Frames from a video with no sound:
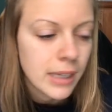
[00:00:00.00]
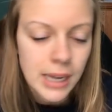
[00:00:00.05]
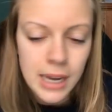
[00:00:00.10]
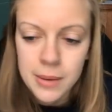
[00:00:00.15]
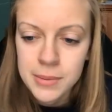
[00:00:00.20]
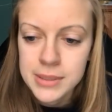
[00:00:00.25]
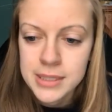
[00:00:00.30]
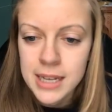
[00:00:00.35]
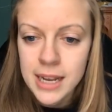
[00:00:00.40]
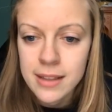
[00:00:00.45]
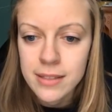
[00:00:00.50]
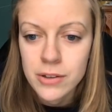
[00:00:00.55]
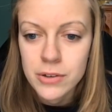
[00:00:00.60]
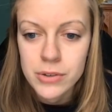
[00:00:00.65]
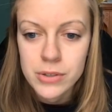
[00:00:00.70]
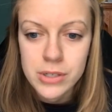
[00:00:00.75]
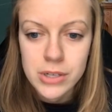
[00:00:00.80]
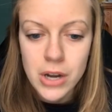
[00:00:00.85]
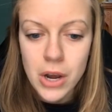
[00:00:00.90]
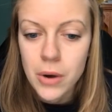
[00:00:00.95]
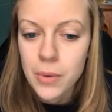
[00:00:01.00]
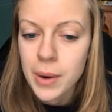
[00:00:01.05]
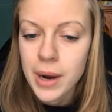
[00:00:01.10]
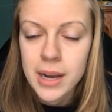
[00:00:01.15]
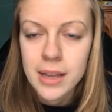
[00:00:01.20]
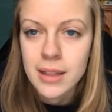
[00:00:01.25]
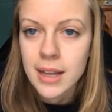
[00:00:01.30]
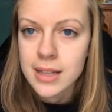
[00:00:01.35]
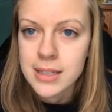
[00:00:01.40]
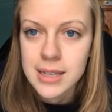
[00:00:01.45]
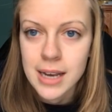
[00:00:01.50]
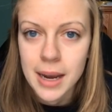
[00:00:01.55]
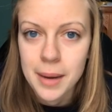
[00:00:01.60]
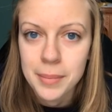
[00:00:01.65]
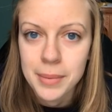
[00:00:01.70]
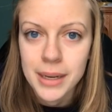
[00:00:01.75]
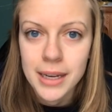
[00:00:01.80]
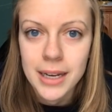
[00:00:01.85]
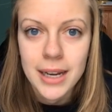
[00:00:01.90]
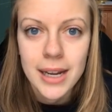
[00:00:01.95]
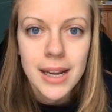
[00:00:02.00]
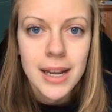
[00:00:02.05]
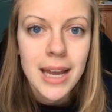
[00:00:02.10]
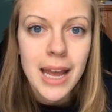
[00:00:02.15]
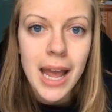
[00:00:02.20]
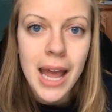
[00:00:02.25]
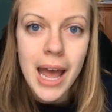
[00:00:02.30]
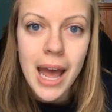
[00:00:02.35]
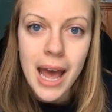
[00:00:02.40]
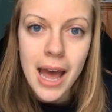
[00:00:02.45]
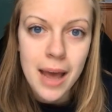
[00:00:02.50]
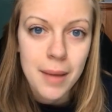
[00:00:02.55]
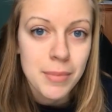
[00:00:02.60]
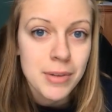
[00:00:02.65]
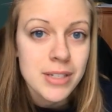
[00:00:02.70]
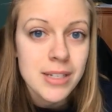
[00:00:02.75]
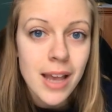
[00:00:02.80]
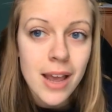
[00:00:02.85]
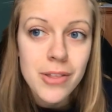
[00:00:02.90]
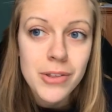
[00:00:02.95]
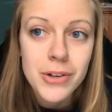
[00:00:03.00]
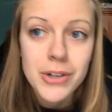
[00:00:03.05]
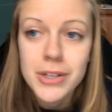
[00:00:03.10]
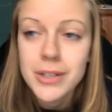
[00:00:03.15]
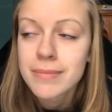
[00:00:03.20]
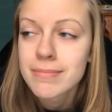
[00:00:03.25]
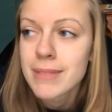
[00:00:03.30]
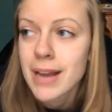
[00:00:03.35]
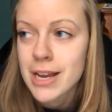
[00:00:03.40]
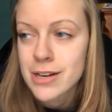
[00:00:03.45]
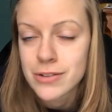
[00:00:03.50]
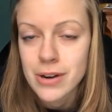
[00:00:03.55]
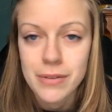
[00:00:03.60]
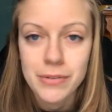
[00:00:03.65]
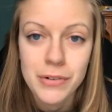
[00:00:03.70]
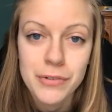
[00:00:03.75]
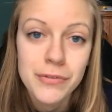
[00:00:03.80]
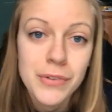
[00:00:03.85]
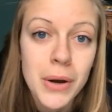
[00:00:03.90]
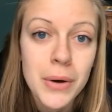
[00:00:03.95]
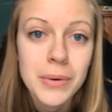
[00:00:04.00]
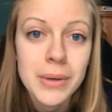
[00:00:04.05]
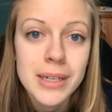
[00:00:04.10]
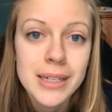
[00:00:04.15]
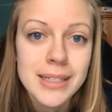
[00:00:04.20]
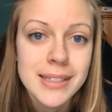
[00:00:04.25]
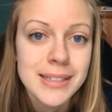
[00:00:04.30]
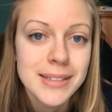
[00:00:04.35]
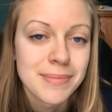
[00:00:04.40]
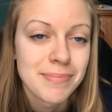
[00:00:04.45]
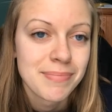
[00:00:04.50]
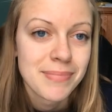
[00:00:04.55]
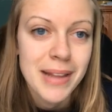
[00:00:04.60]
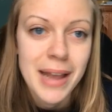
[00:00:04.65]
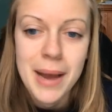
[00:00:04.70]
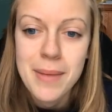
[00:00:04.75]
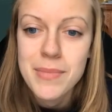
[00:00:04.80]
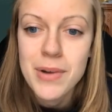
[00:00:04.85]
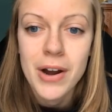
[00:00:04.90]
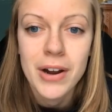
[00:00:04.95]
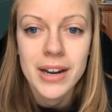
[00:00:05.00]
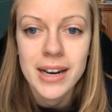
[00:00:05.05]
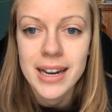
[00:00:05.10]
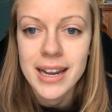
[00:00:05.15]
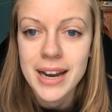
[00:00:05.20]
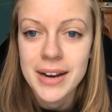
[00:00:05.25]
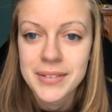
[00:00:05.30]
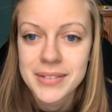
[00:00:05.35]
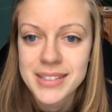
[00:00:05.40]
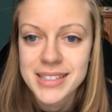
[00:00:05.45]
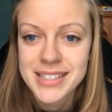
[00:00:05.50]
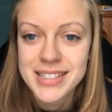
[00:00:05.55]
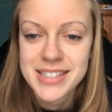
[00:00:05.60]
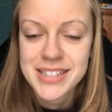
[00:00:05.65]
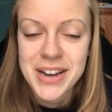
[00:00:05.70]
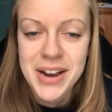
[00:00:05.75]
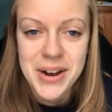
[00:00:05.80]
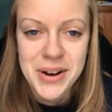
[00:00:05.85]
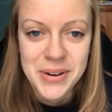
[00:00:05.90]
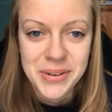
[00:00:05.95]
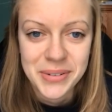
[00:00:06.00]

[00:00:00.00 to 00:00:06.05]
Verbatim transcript: I was like, there's no way that's happening. I'm a southerner, I drive a Focus, I'm not getting out in this snow.